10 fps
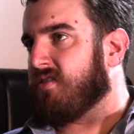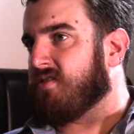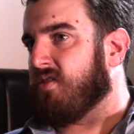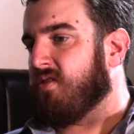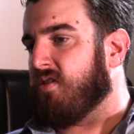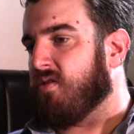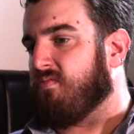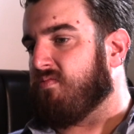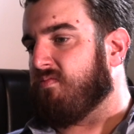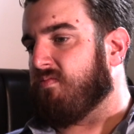and so
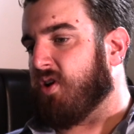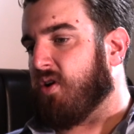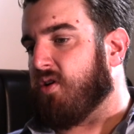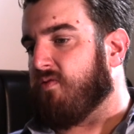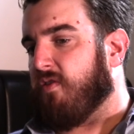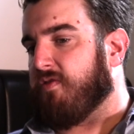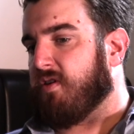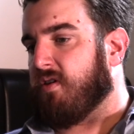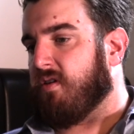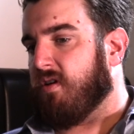you've
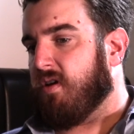often,